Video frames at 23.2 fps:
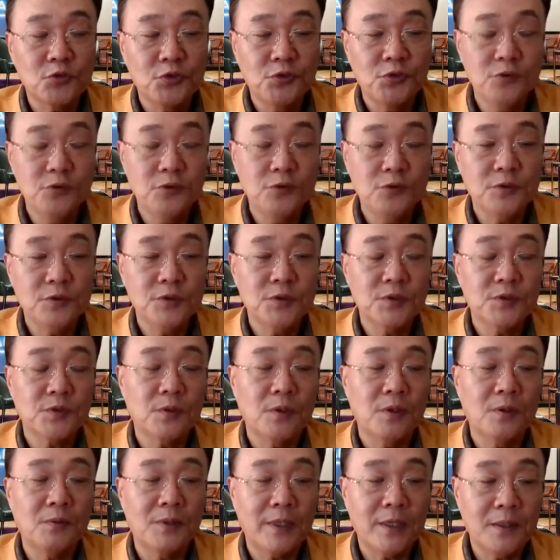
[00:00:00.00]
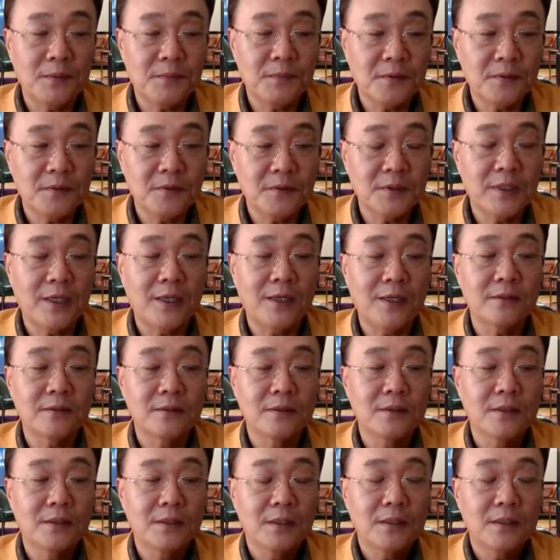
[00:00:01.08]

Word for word: tools or whatever that